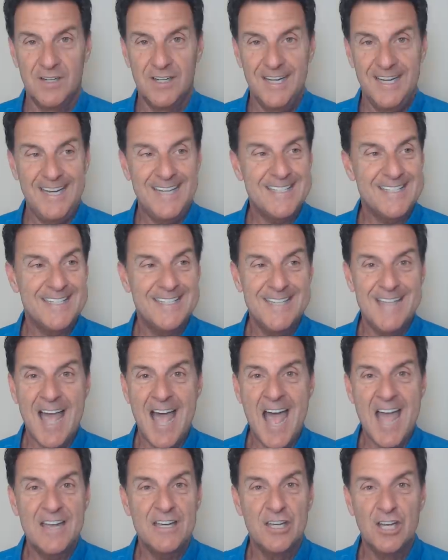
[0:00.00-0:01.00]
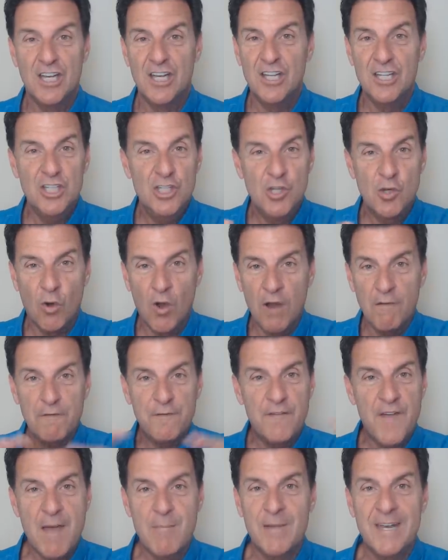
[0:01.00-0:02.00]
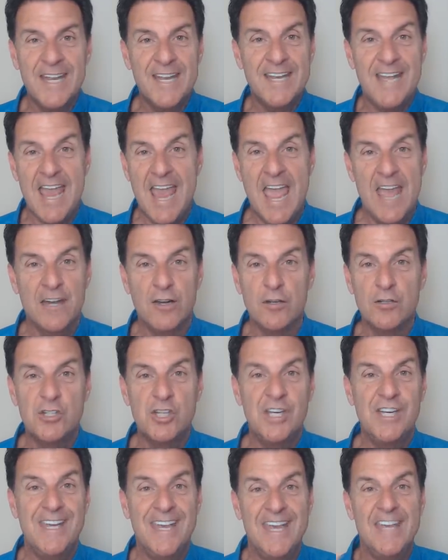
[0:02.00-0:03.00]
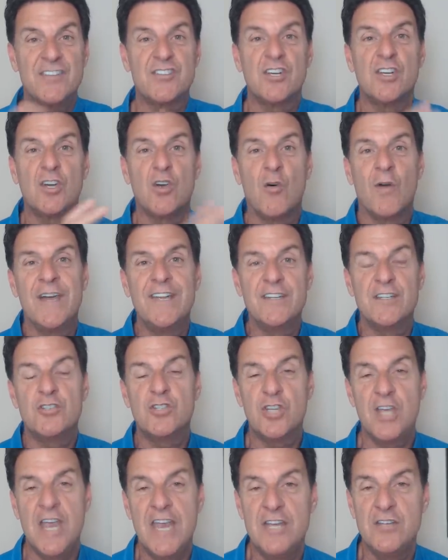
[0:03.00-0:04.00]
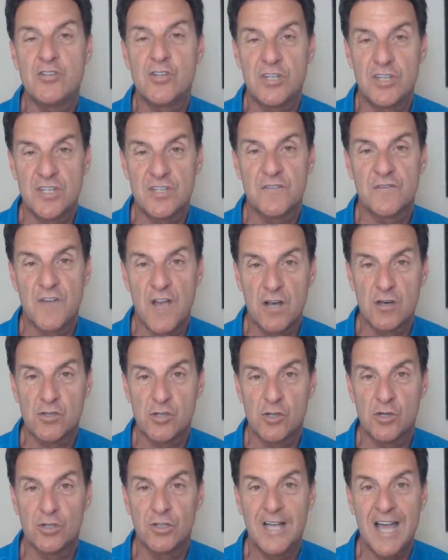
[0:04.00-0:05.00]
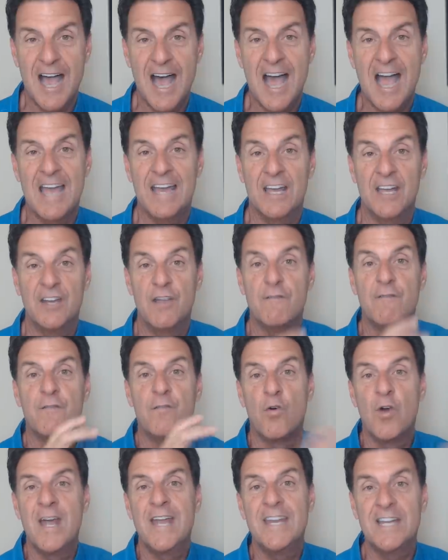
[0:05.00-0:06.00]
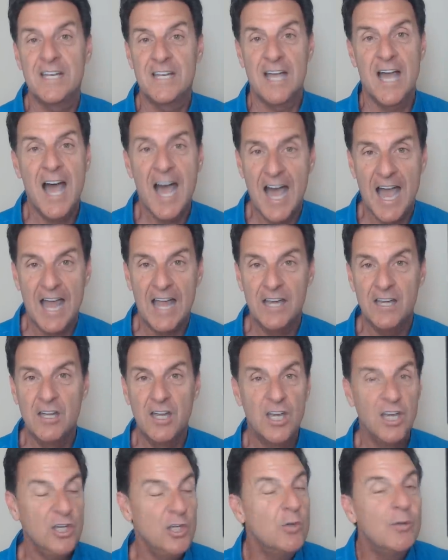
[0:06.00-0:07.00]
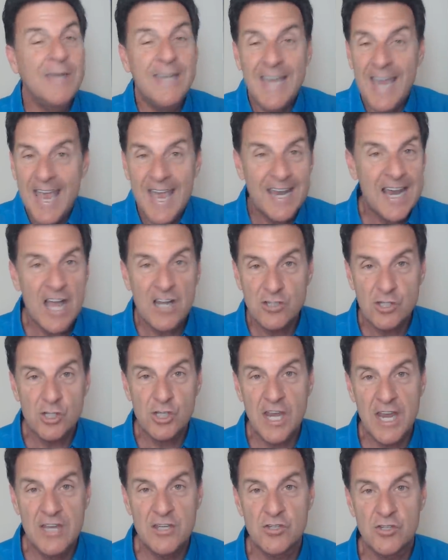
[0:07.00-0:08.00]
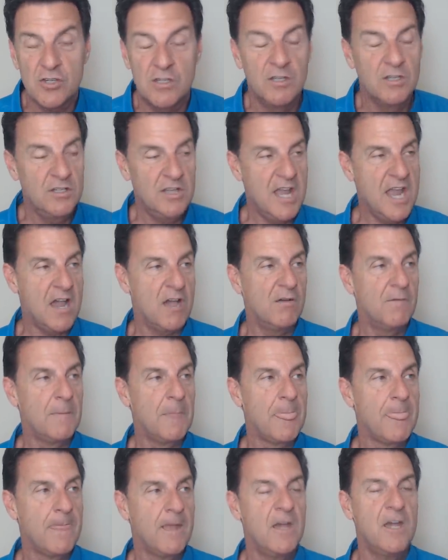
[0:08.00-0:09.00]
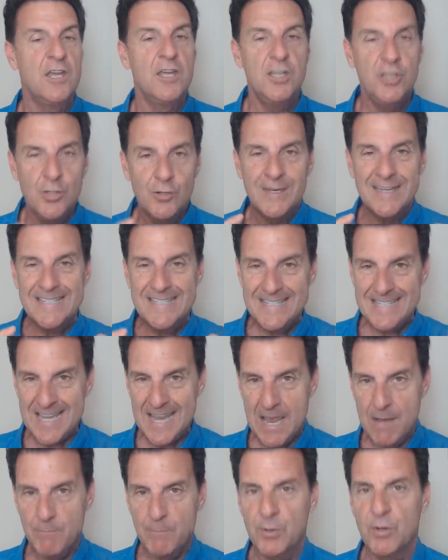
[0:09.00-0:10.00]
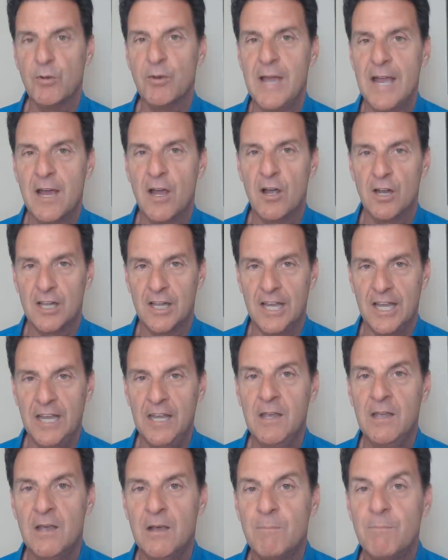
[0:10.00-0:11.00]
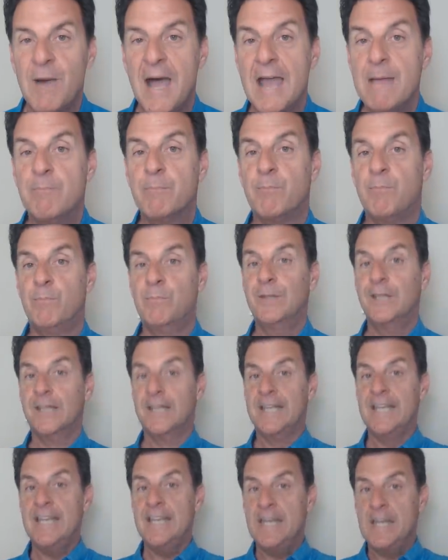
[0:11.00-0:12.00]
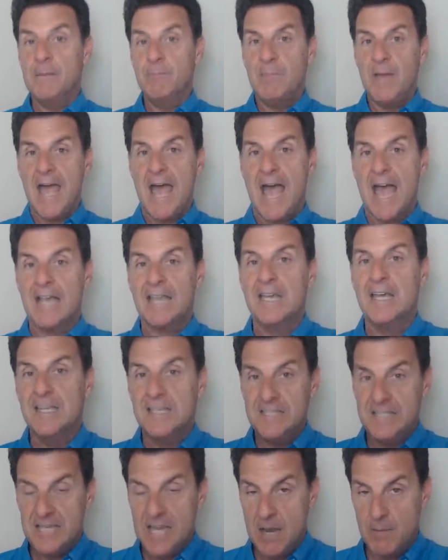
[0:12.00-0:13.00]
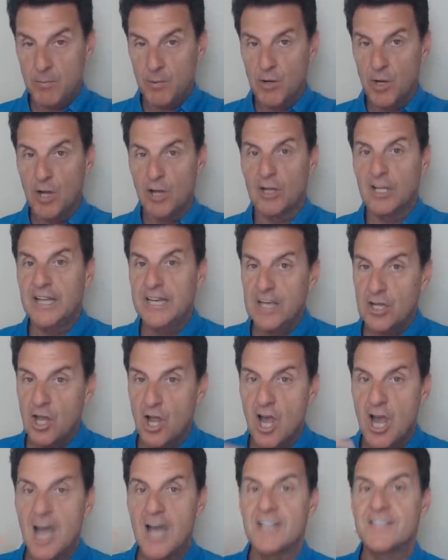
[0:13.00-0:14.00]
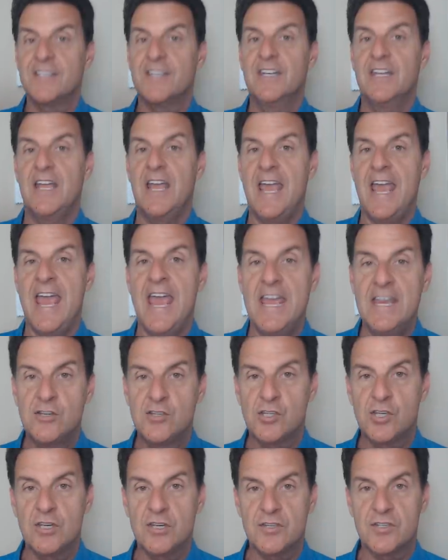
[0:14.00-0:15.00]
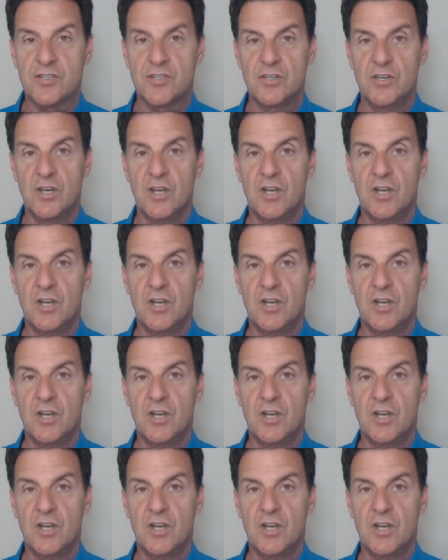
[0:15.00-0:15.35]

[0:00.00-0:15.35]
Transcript: It's not, your feminine energy isn't going to change a dysfunctional guy, an avoidant guy. You cannot change. Now, you can temporarily, by leaning back, temporarily cause an anxious